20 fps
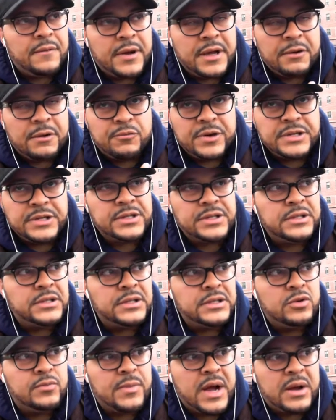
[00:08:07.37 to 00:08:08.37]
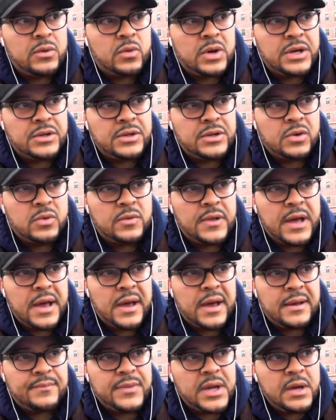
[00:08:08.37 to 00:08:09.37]
Originally, you might want to do
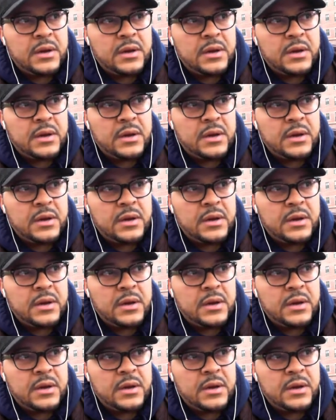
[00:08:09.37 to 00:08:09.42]
that,